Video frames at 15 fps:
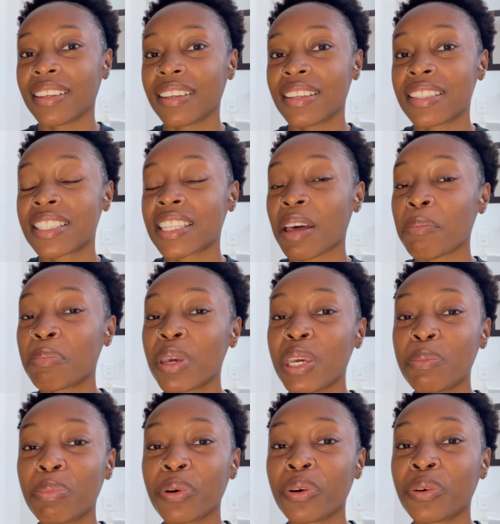Some
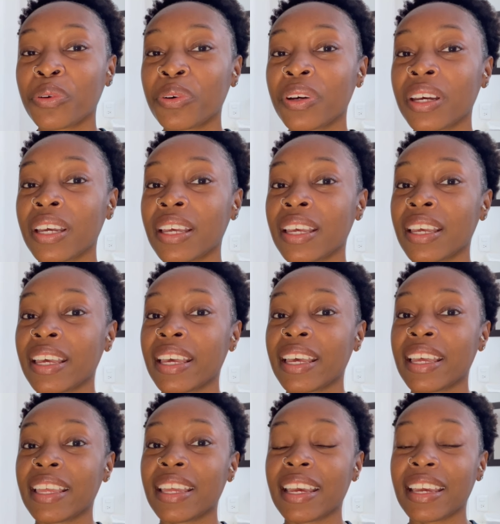people,
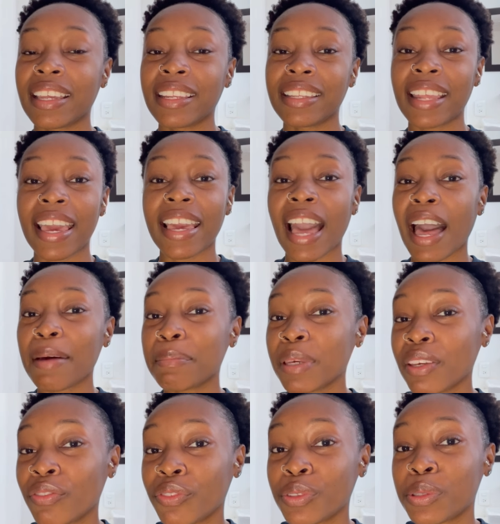they got
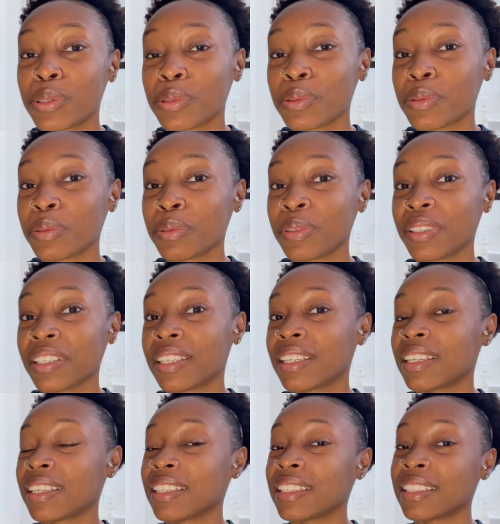beef with you.
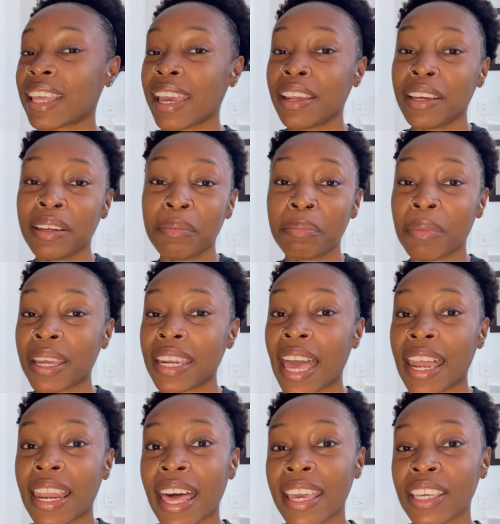They may
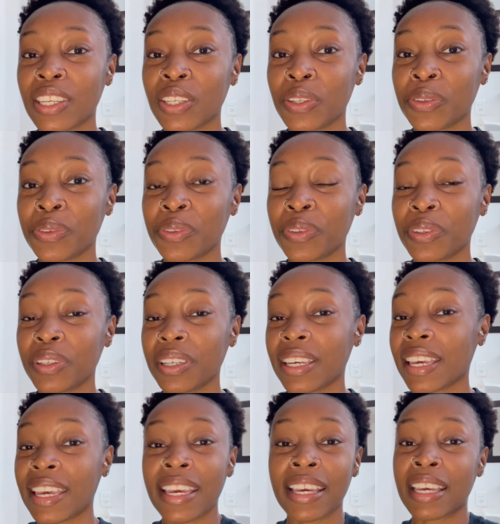not like you.
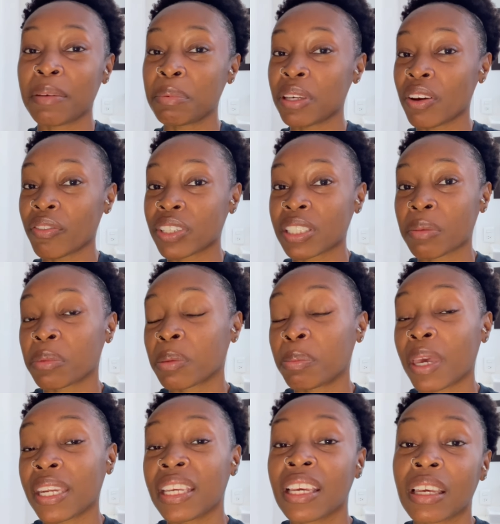It could be over something
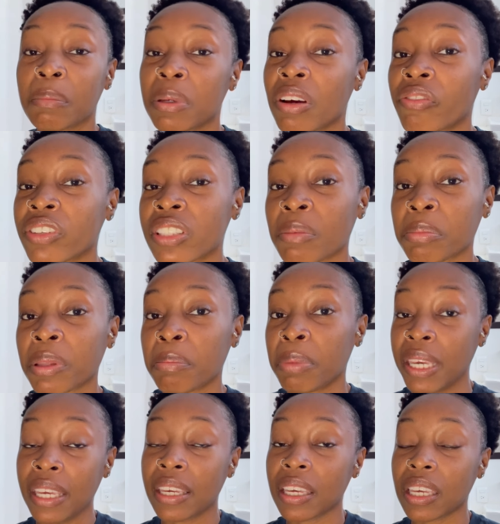petty. It could be over something
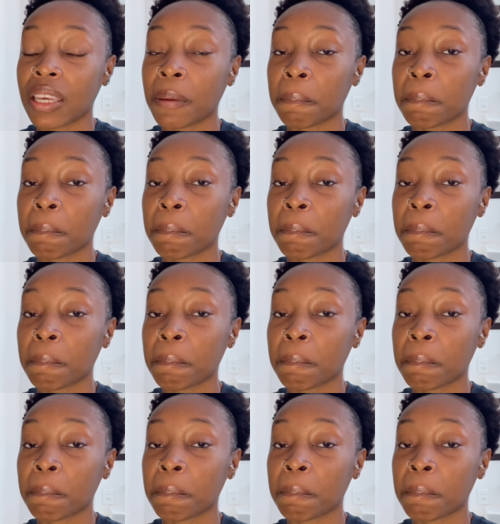big.